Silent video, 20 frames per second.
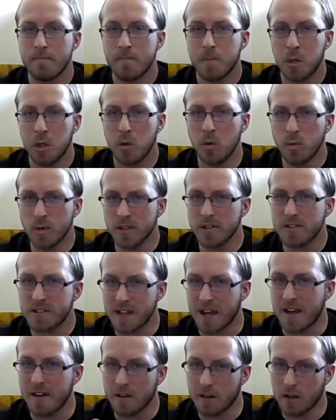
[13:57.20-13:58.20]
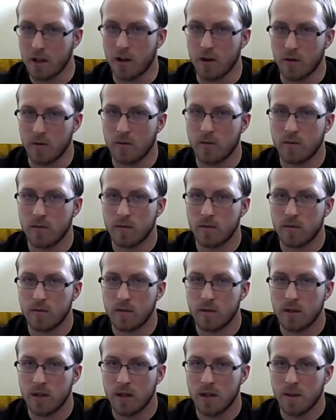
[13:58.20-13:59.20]
You will stand alone.
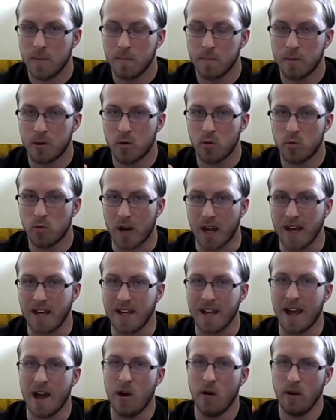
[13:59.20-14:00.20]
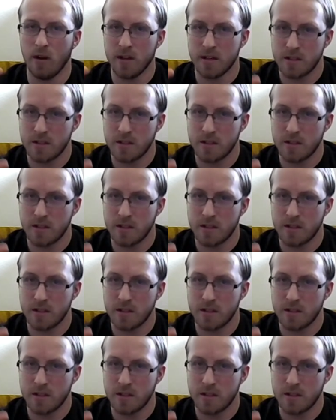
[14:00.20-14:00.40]
But right now,